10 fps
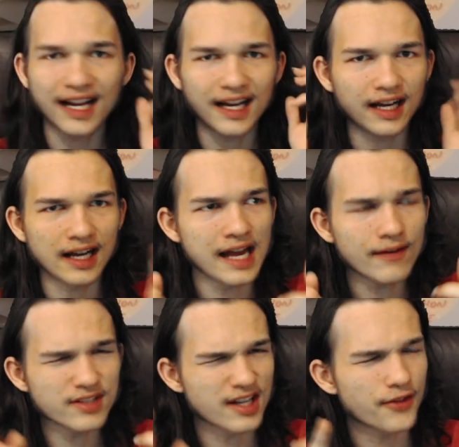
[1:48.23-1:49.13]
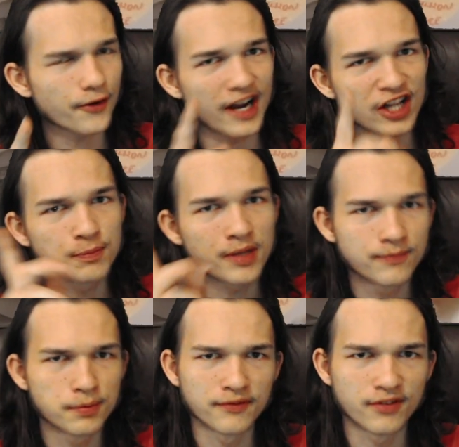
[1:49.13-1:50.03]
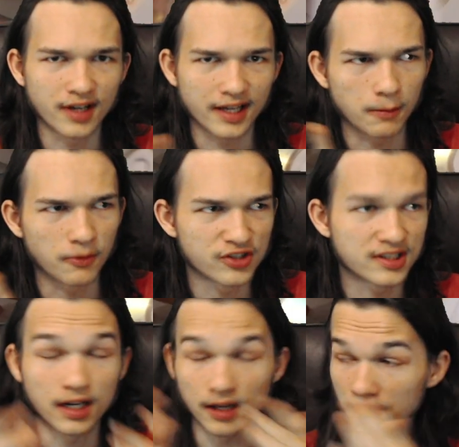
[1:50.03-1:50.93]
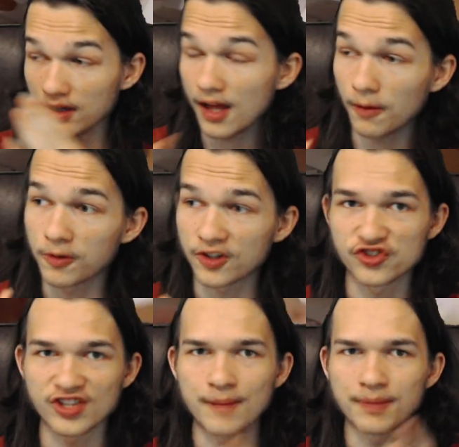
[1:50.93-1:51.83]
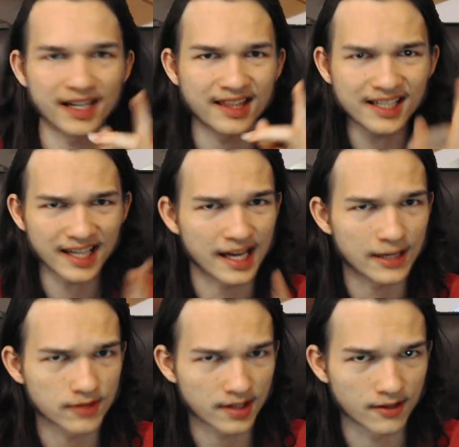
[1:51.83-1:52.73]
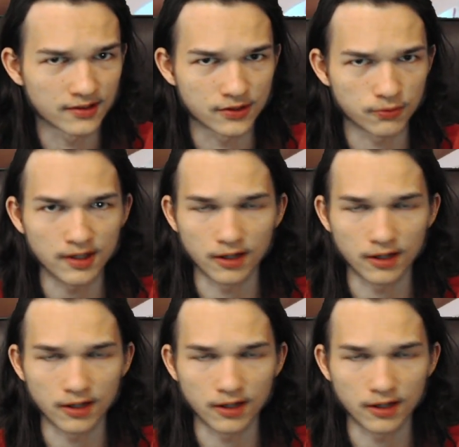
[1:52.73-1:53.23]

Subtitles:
I have another HP Pavilion, which is in a lot worse shape, and I think it has one of those as well.